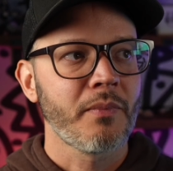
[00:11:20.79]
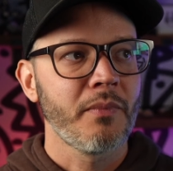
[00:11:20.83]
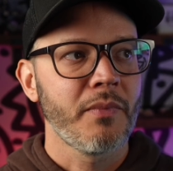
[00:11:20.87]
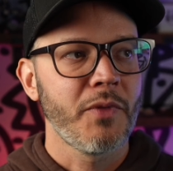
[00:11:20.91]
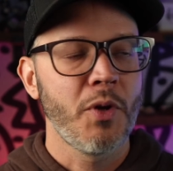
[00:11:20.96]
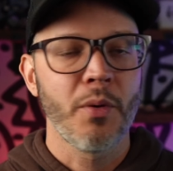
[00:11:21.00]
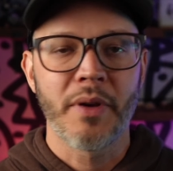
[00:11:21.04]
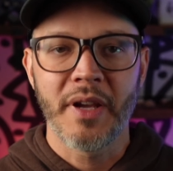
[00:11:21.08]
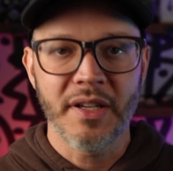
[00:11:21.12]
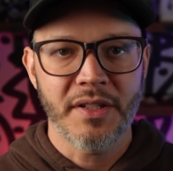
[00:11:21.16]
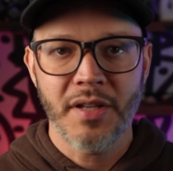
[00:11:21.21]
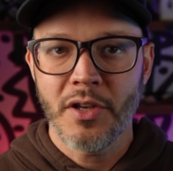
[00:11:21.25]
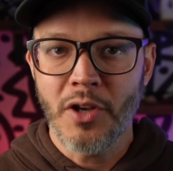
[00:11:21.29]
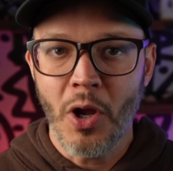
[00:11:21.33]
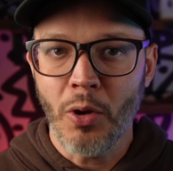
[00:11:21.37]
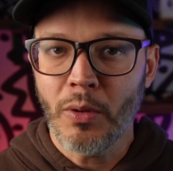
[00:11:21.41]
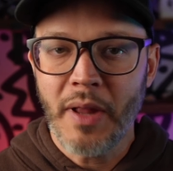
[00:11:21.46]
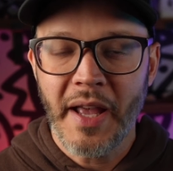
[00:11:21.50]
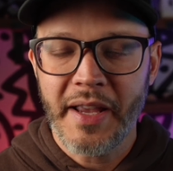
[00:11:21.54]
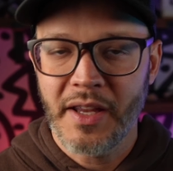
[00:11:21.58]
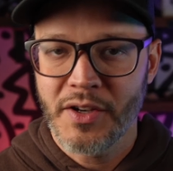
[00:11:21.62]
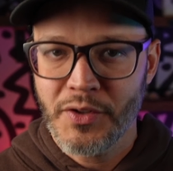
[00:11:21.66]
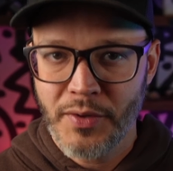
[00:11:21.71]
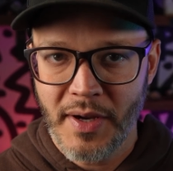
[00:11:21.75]
You get to know,
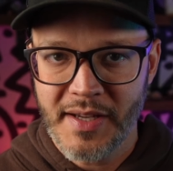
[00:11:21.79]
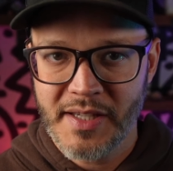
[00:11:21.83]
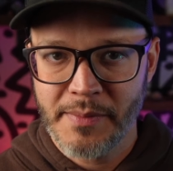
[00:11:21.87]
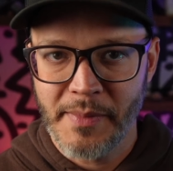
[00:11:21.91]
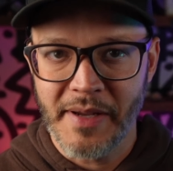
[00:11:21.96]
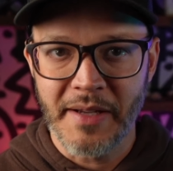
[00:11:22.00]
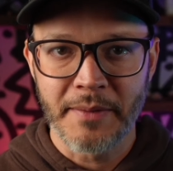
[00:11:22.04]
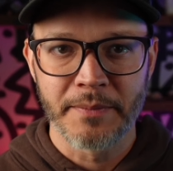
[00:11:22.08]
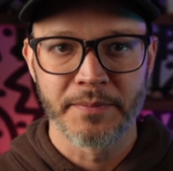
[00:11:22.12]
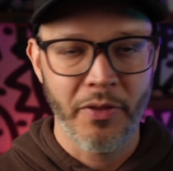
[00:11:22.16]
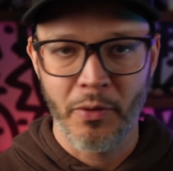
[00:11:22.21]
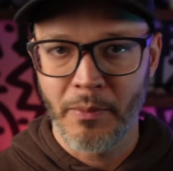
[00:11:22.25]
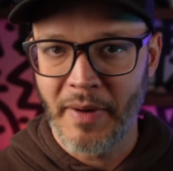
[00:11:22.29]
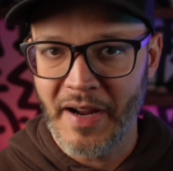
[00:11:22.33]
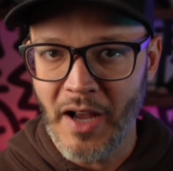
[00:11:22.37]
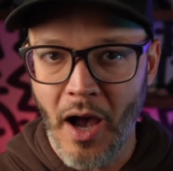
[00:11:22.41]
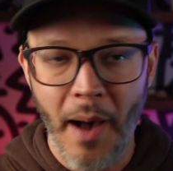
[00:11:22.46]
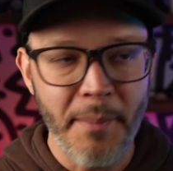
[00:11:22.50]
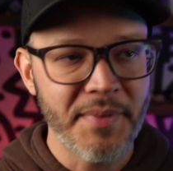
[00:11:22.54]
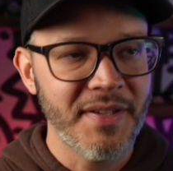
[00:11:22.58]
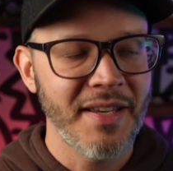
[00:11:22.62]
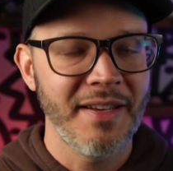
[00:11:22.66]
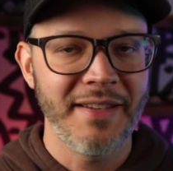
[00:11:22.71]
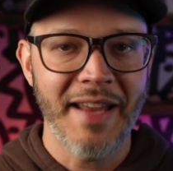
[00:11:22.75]
like, and trust me through my
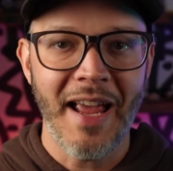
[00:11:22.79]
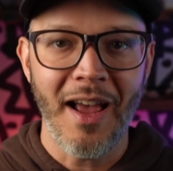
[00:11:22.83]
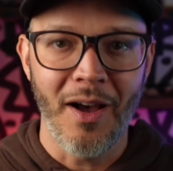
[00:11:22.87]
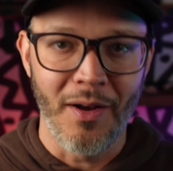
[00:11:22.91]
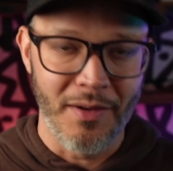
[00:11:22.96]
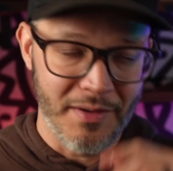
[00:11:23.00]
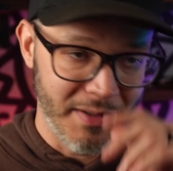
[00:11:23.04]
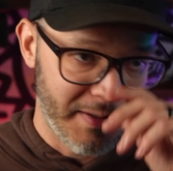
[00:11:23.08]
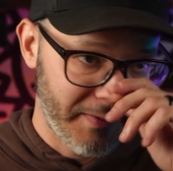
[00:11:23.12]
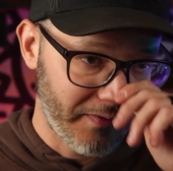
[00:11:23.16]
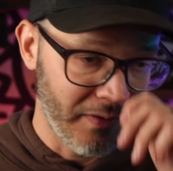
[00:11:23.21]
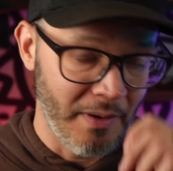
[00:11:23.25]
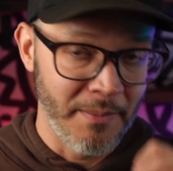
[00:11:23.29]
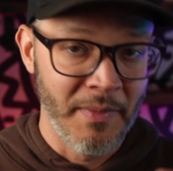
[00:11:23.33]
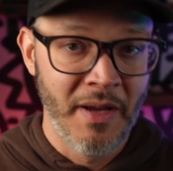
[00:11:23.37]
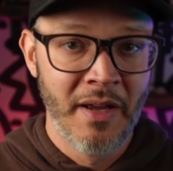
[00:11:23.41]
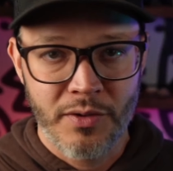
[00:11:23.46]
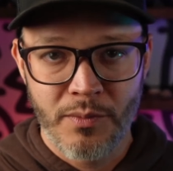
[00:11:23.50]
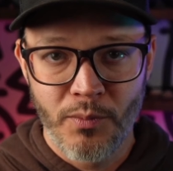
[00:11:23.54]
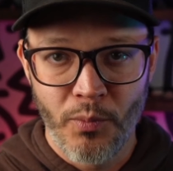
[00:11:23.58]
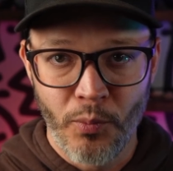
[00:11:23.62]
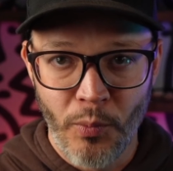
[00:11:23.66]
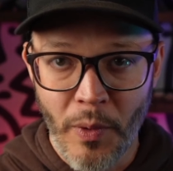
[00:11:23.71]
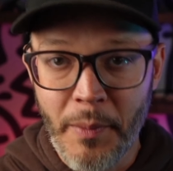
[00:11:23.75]
ups and downs, from
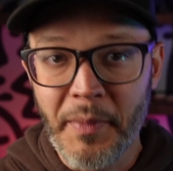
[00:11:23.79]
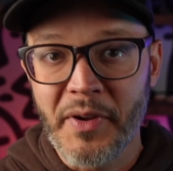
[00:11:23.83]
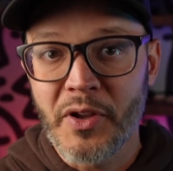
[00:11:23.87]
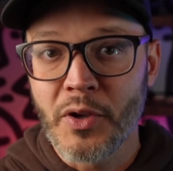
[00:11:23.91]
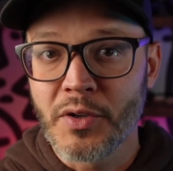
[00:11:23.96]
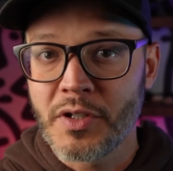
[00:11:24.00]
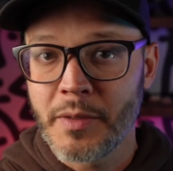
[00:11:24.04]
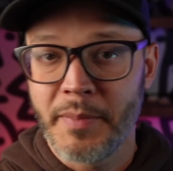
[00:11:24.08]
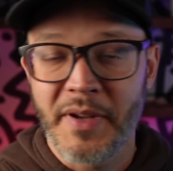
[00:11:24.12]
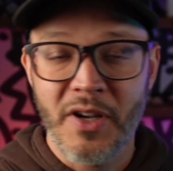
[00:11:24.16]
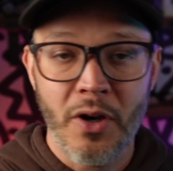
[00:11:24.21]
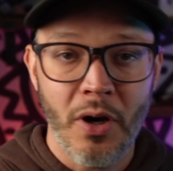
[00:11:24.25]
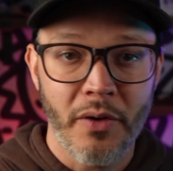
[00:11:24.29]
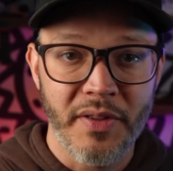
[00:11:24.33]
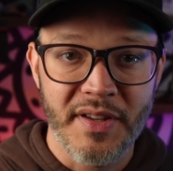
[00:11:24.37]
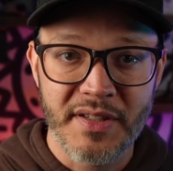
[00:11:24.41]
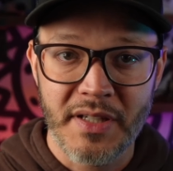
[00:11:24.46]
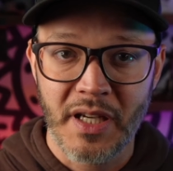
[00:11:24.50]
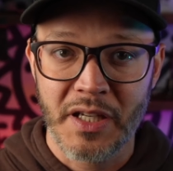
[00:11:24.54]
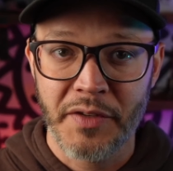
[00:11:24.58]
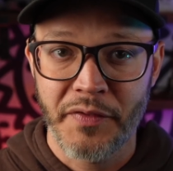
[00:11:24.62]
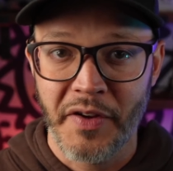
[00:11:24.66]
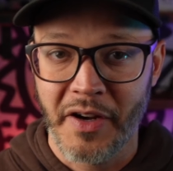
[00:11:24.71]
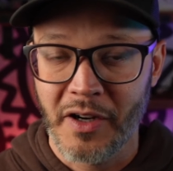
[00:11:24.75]
when we used to be called the
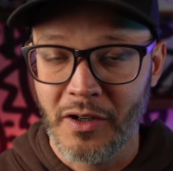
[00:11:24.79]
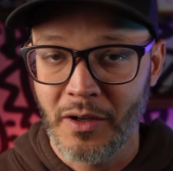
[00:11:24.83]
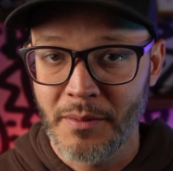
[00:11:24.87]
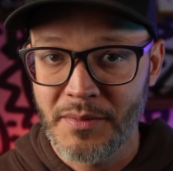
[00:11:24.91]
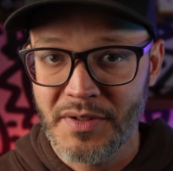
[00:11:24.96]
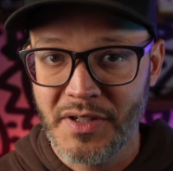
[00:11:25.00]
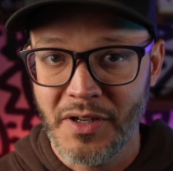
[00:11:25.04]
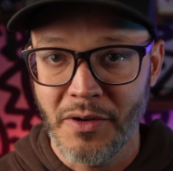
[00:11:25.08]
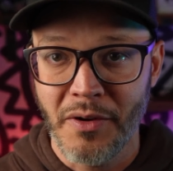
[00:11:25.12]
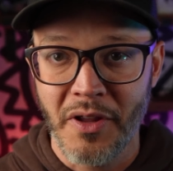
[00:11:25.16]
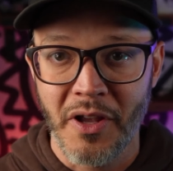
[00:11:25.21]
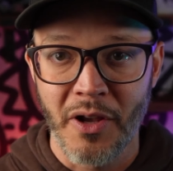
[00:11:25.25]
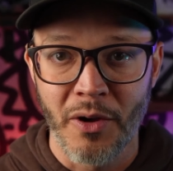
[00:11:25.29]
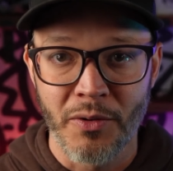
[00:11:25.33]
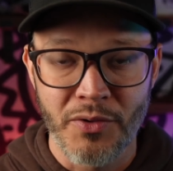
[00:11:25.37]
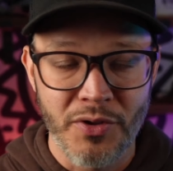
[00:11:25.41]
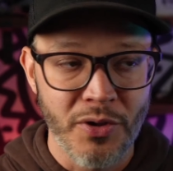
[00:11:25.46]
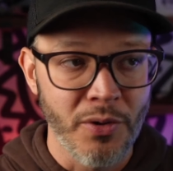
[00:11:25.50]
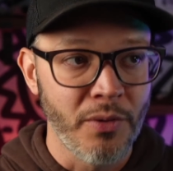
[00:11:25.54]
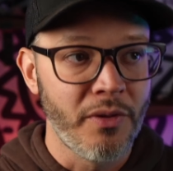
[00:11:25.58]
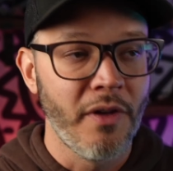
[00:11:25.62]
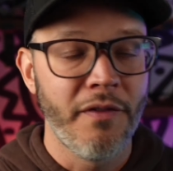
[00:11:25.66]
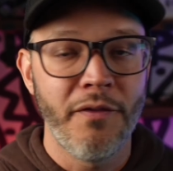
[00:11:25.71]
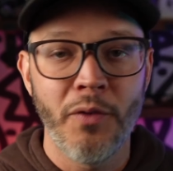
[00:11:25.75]
Six Figure Home Studio
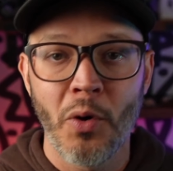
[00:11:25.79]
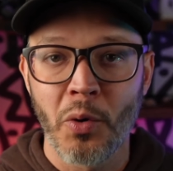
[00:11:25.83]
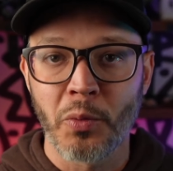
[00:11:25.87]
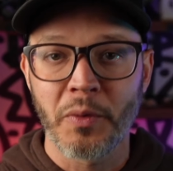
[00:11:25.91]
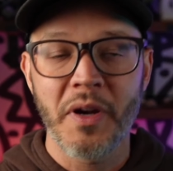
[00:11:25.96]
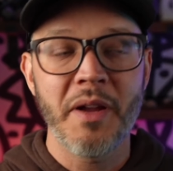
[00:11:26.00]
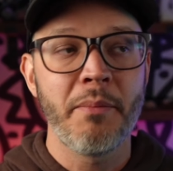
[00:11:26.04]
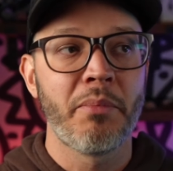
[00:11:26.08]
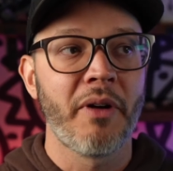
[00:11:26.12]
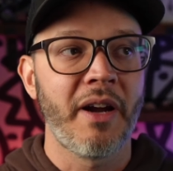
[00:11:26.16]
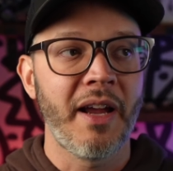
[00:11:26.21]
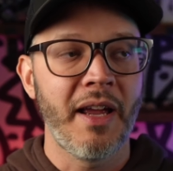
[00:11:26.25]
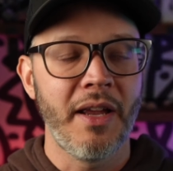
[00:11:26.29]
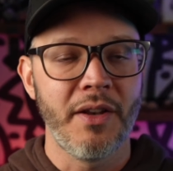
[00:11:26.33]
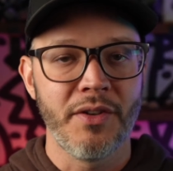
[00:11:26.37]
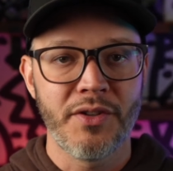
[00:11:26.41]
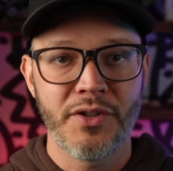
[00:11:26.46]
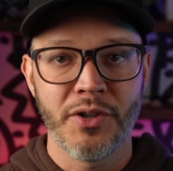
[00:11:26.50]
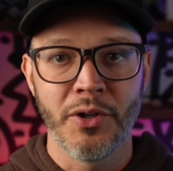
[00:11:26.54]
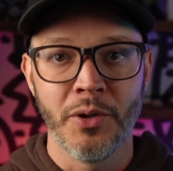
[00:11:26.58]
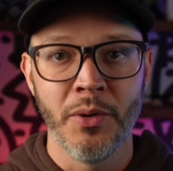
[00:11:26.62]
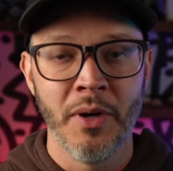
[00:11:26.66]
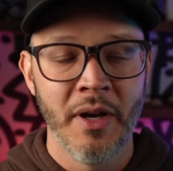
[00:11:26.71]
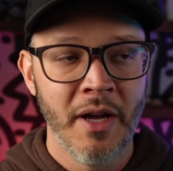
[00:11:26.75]
to the full rebrand,
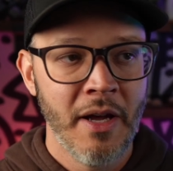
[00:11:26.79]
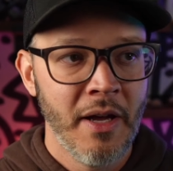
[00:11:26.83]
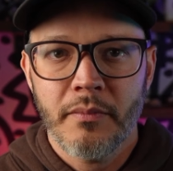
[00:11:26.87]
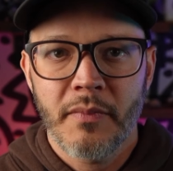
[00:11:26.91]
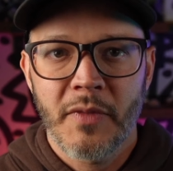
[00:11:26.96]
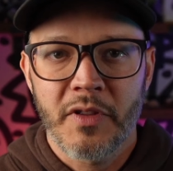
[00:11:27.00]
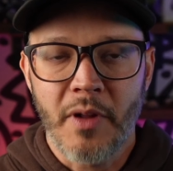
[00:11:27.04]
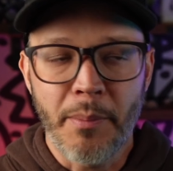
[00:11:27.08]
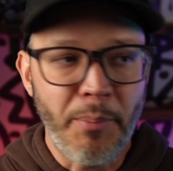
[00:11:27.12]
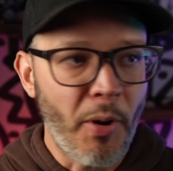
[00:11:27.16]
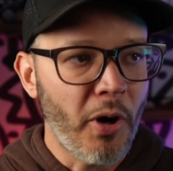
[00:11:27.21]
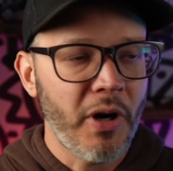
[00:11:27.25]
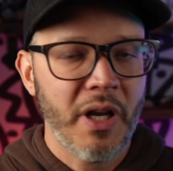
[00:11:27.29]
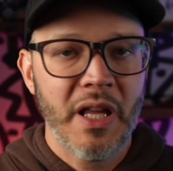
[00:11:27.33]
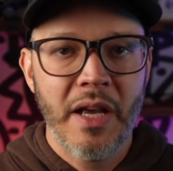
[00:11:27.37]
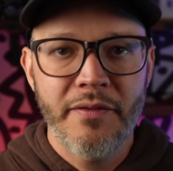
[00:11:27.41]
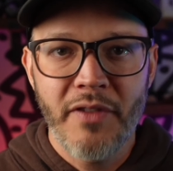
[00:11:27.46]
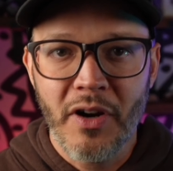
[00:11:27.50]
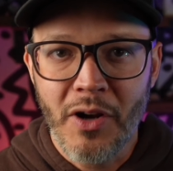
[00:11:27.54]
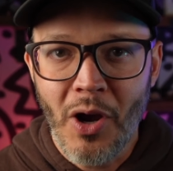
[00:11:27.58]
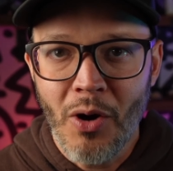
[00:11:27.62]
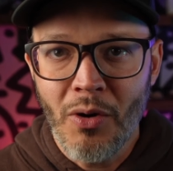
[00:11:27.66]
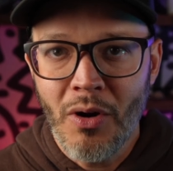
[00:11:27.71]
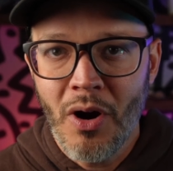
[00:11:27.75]
to the parting of
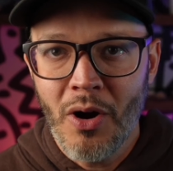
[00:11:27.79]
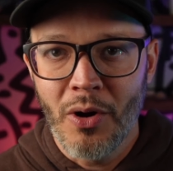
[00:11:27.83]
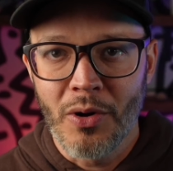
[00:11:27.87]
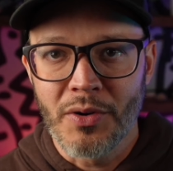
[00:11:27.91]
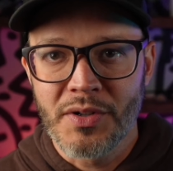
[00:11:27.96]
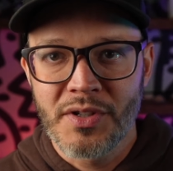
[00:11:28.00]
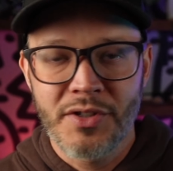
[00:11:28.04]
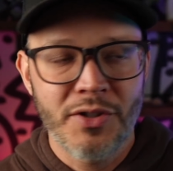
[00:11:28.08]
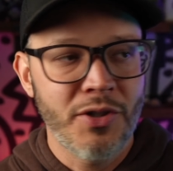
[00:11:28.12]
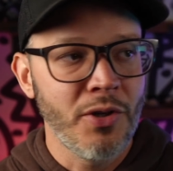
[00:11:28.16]
a co-host,